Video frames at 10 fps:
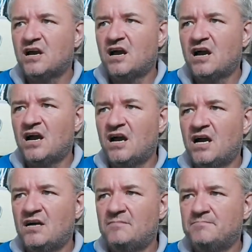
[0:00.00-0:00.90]

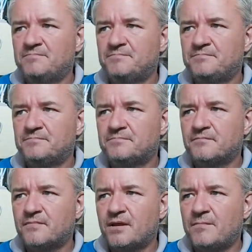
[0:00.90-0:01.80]

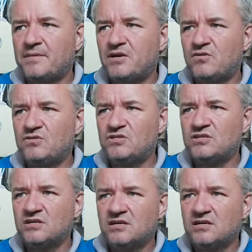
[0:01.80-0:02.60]
because,